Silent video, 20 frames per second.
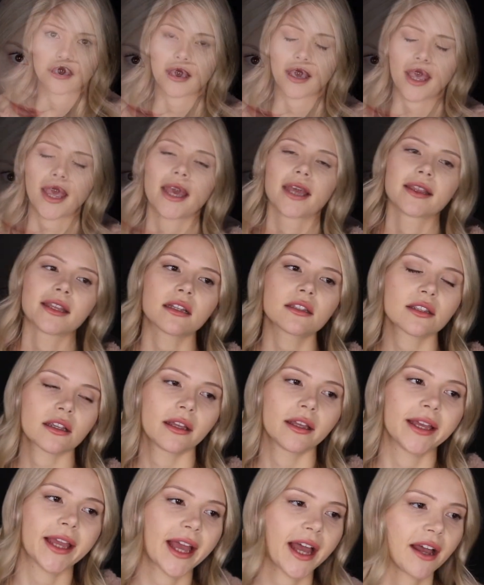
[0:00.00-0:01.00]
And that's all
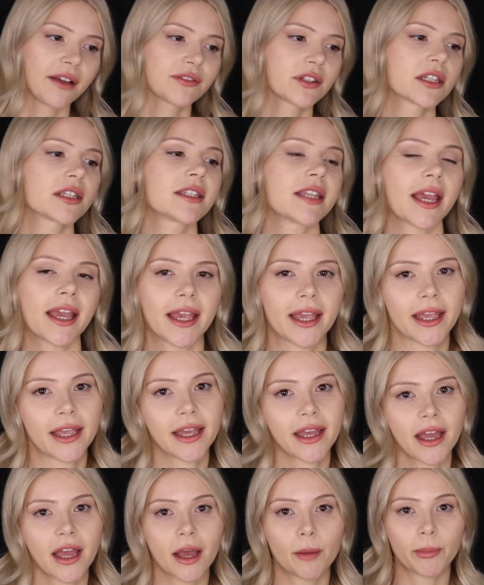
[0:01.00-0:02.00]
I have to
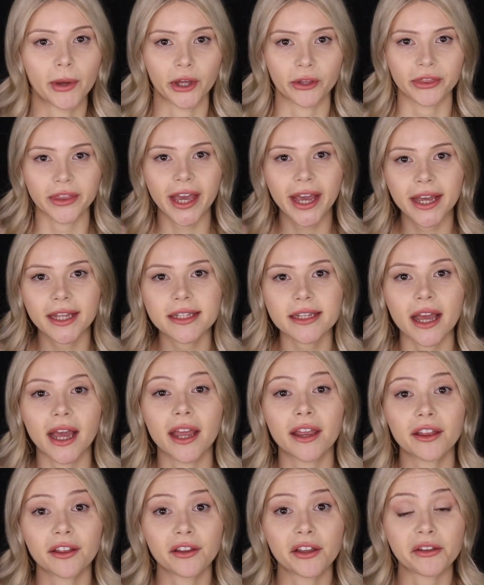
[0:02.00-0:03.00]
say about that.
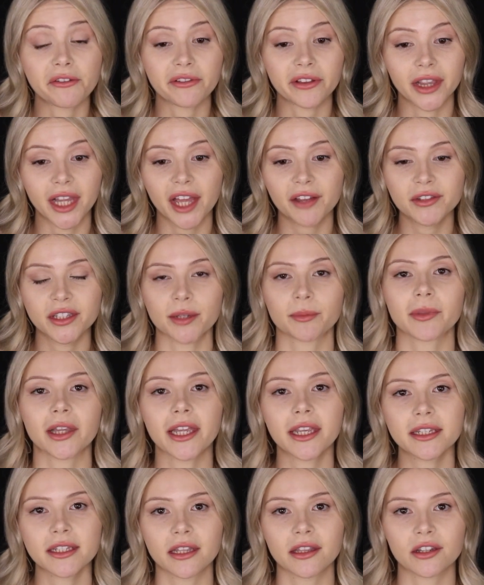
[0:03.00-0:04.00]
I've left some
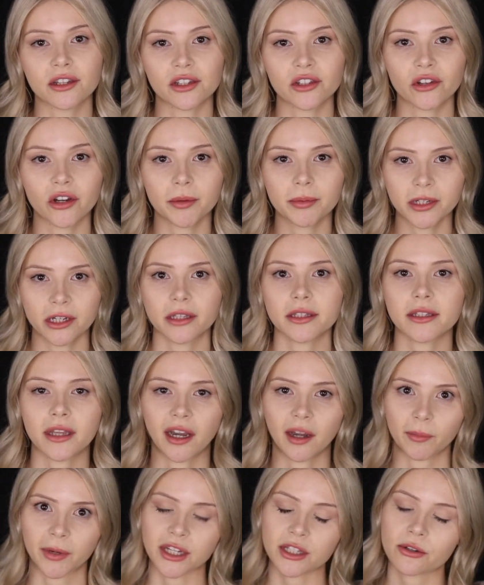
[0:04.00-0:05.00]
links in the description
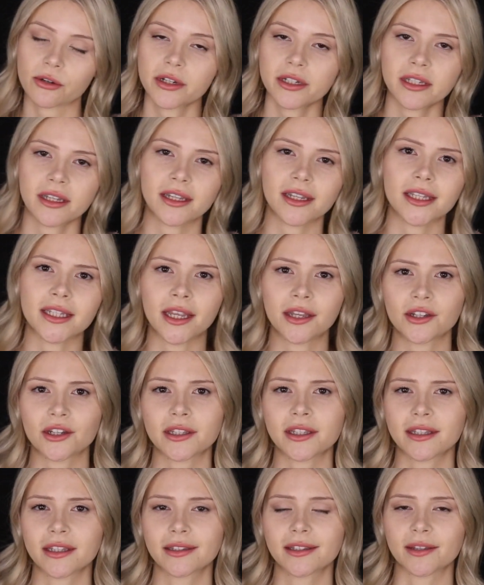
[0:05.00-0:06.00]
citing my sources and
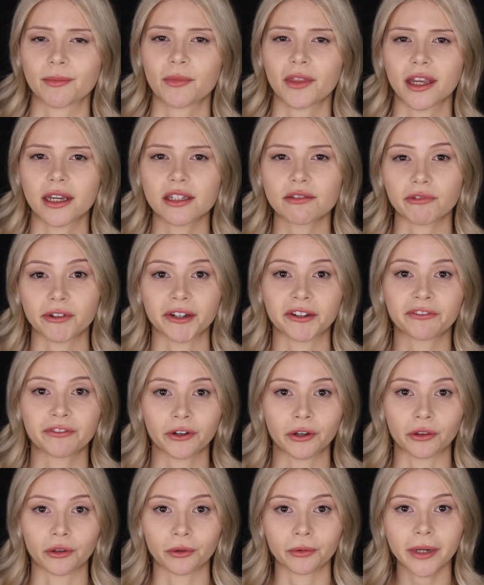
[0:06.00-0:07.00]
just some things for
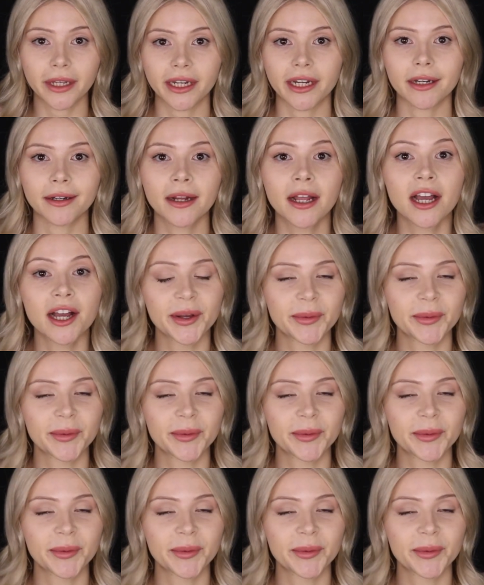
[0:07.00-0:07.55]
further reading.